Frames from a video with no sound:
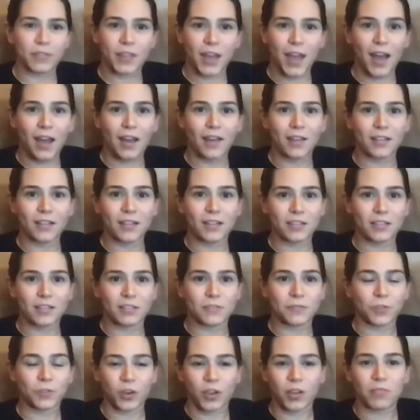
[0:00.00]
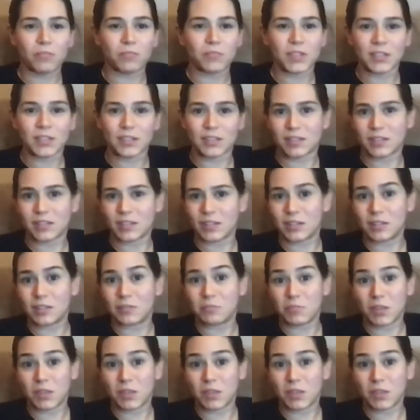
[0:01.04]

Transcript: that is for him to see